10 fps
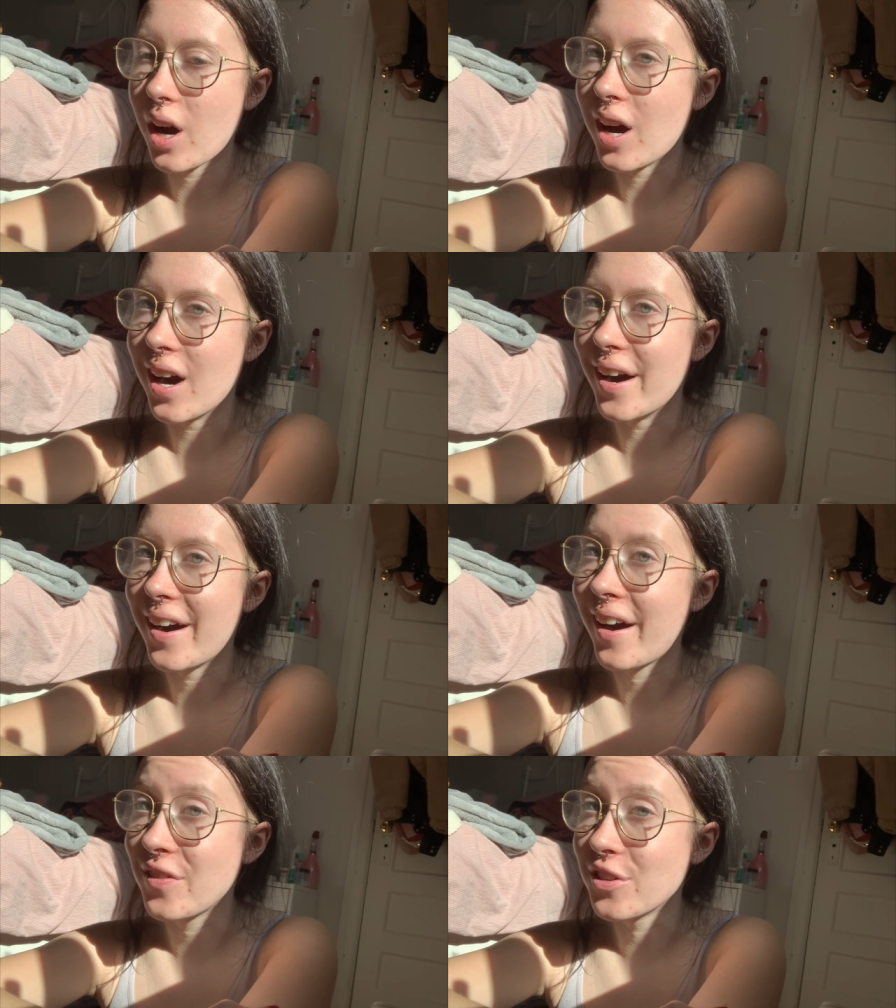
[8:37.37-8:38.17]

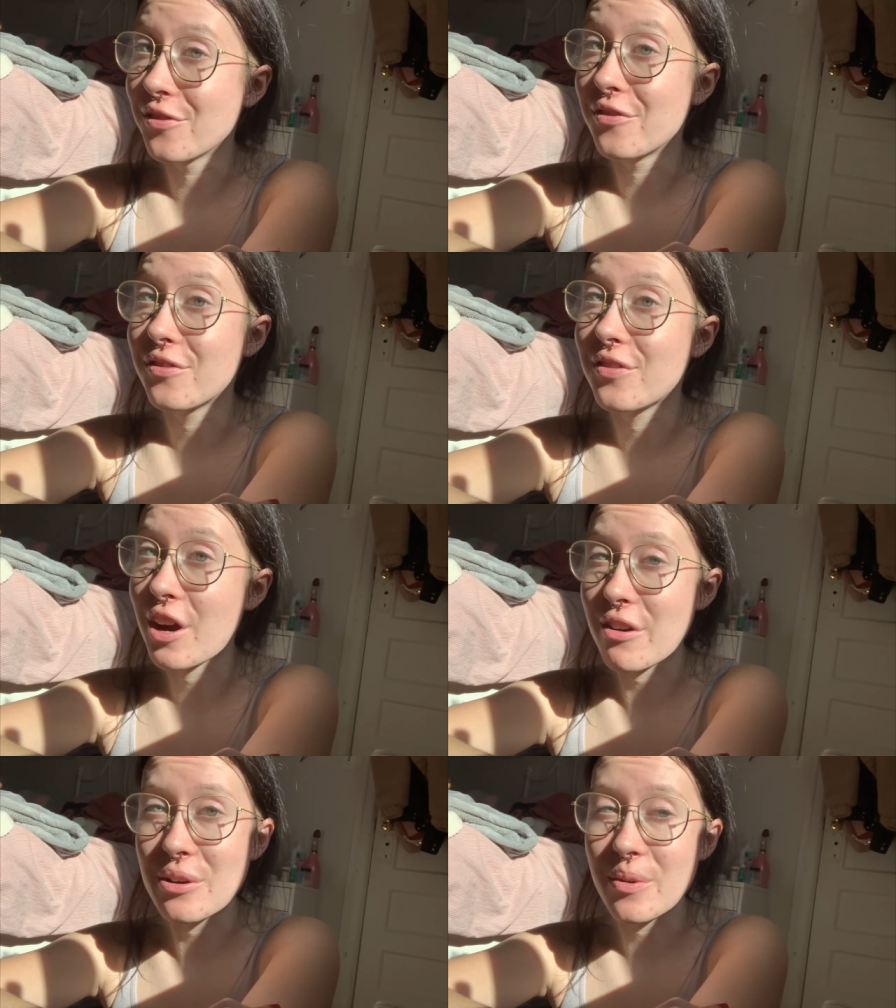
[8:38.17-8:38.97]
I feel
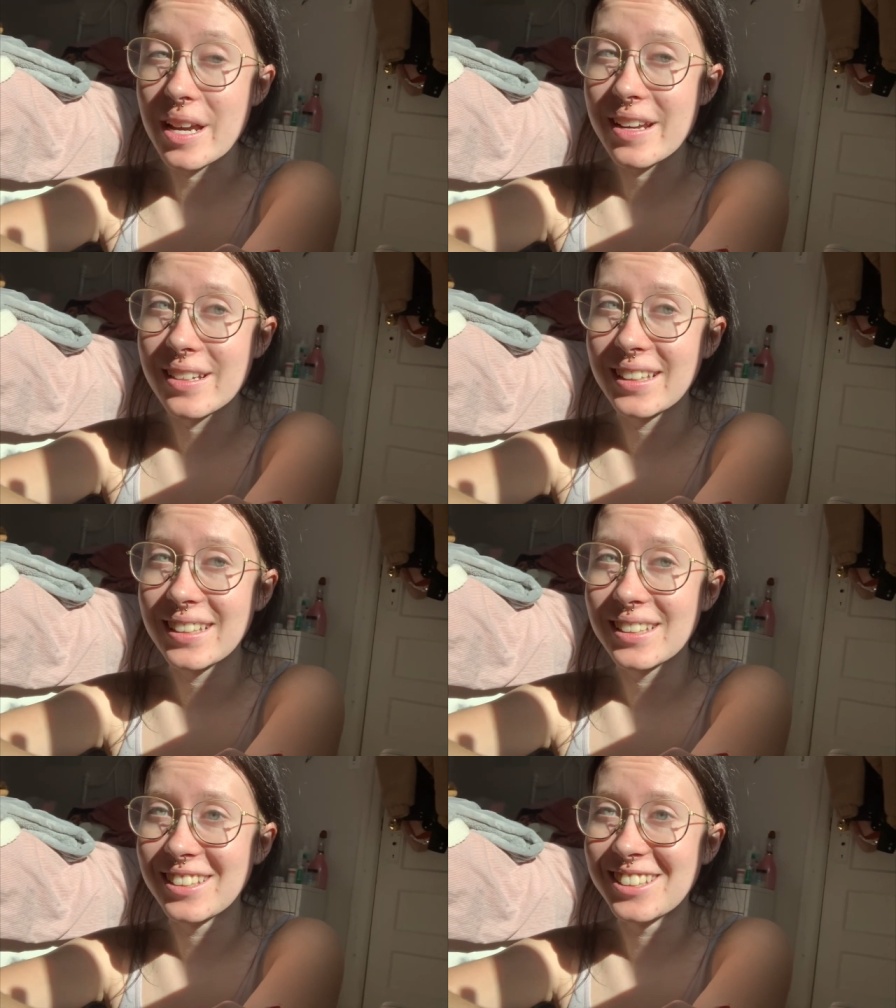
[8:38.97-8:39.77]
very awake,
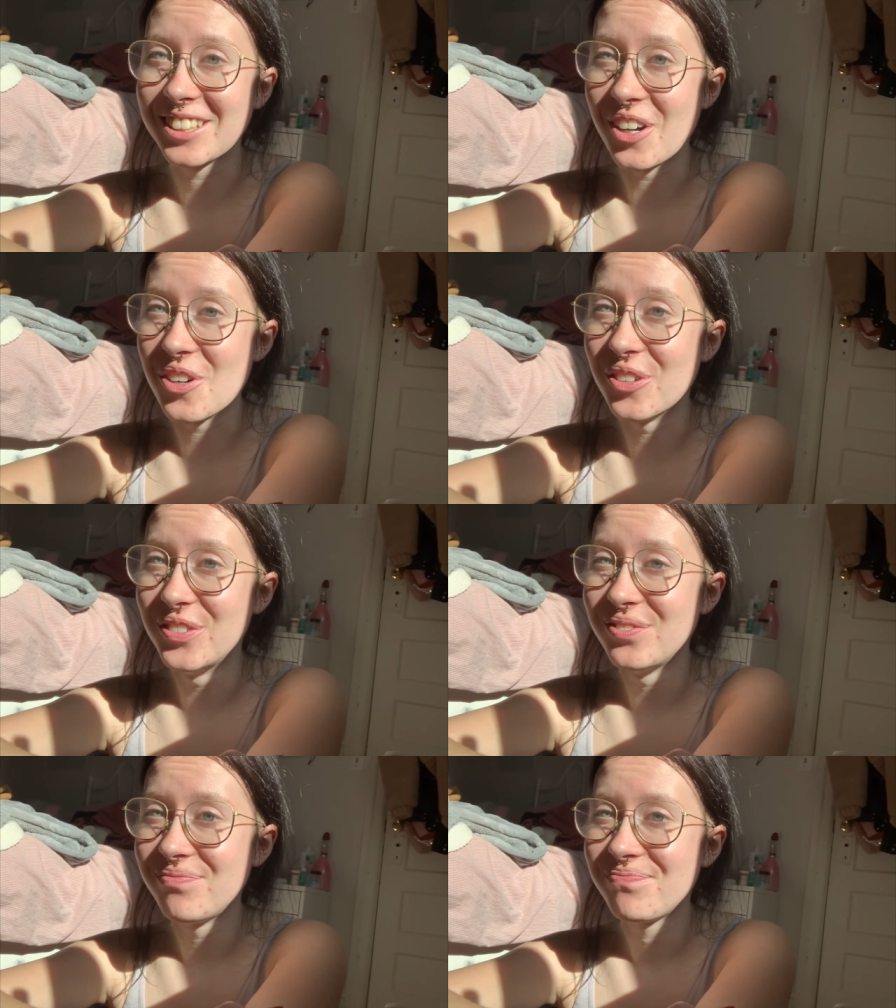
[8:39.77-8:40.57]
so
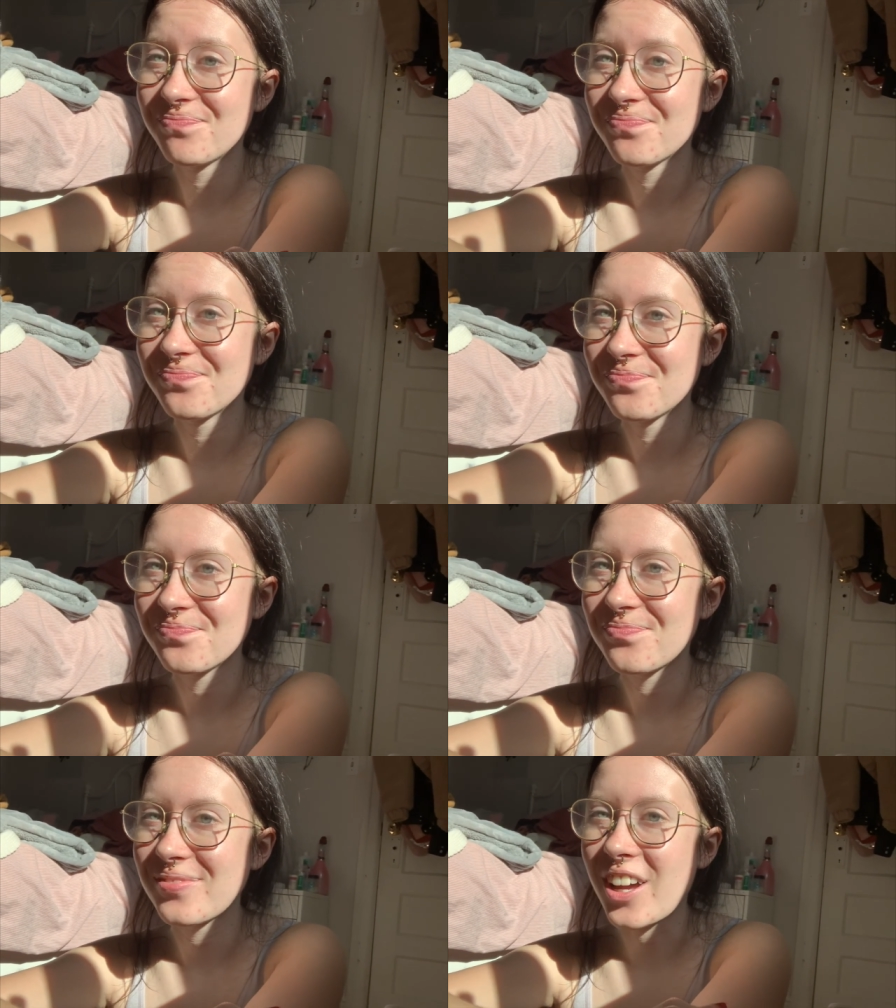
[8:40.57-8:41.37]

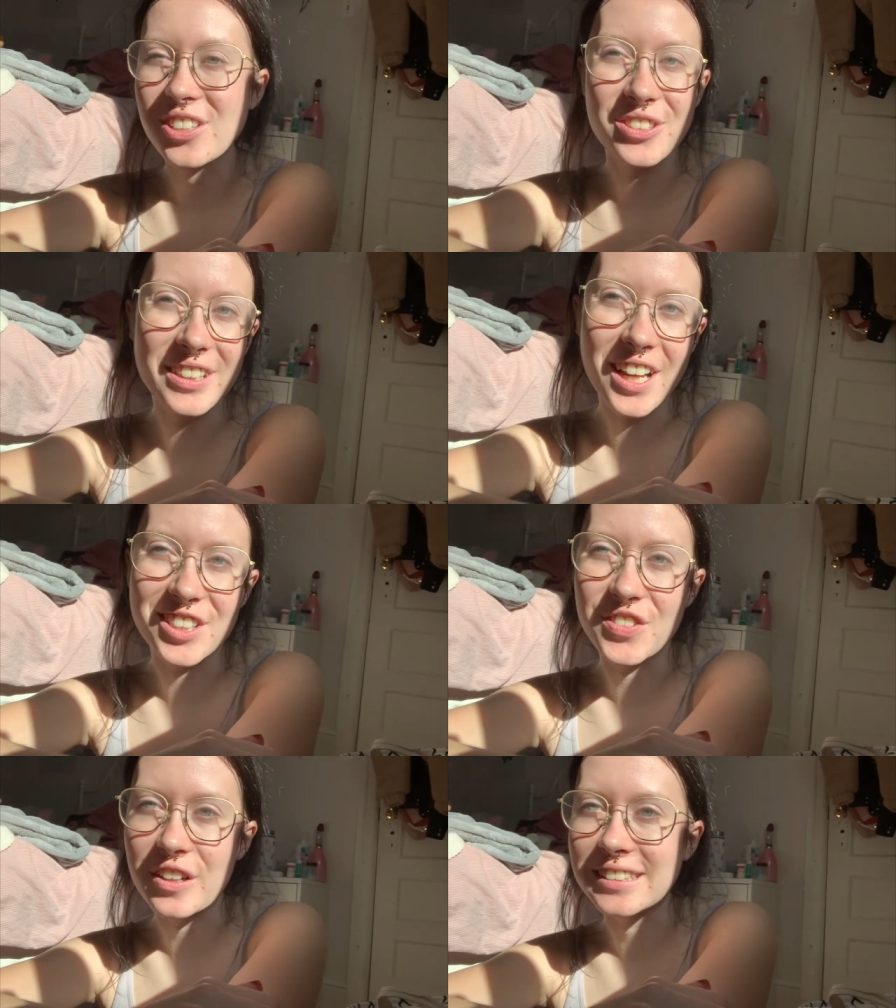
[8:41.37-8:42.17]
also you can tell
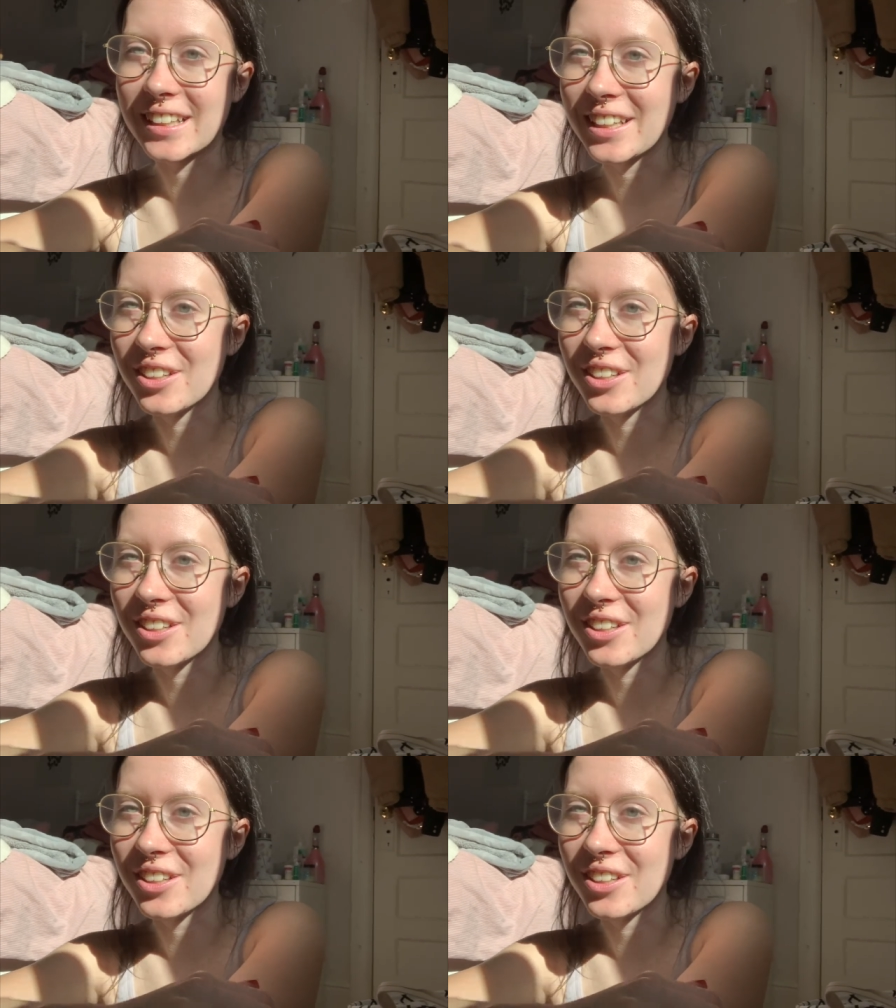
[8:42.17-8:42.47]
it's very sunny